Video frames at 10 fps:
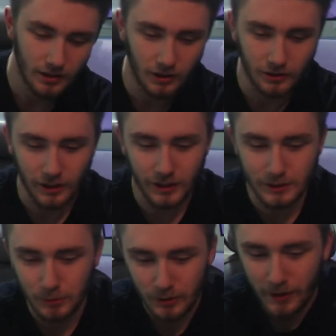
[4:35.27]
Okay,
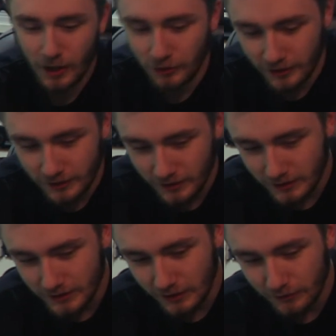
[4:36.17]
let's put the battery in.
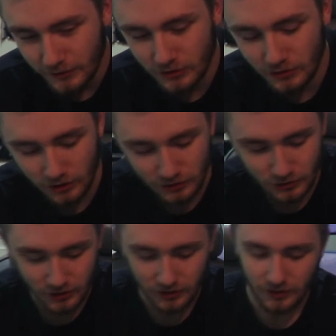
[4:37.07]
Let's see if it's
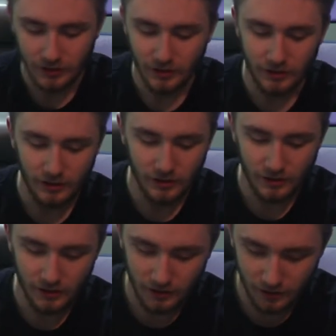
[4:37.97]
charged.
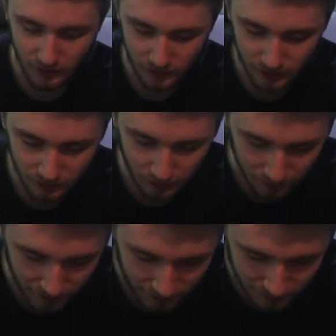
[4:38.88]
Oh
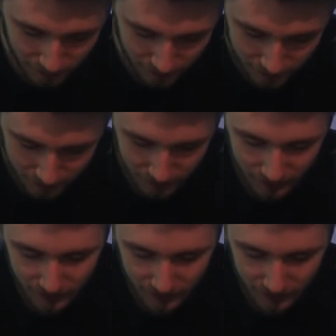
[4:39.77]
my goodness.